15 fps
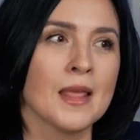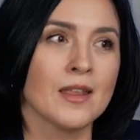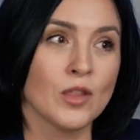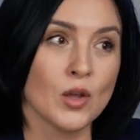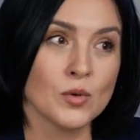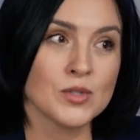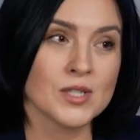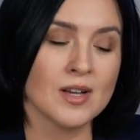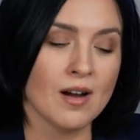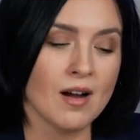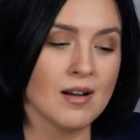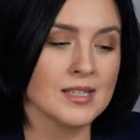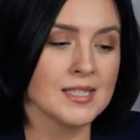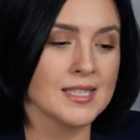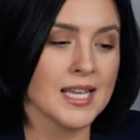those
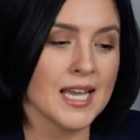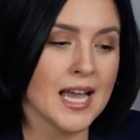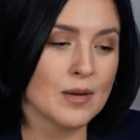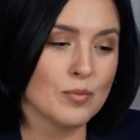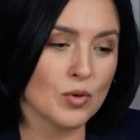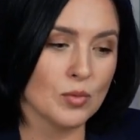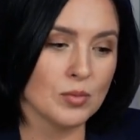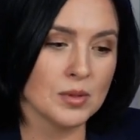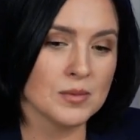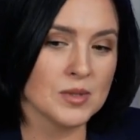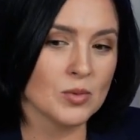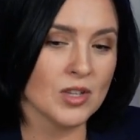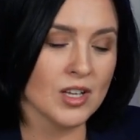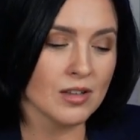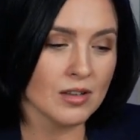guys, they had
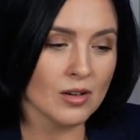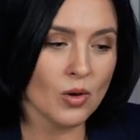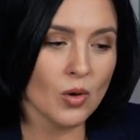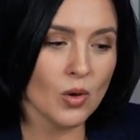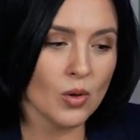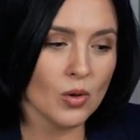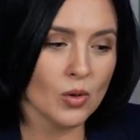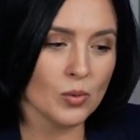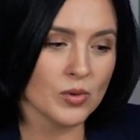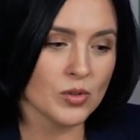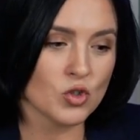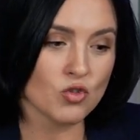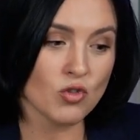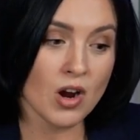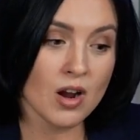problems with alcohol,
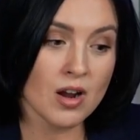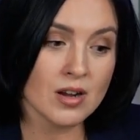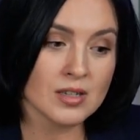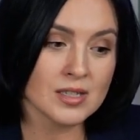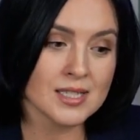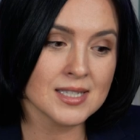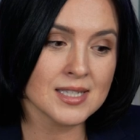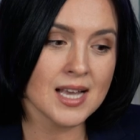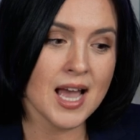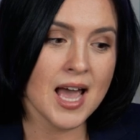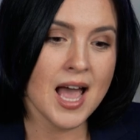with drugs,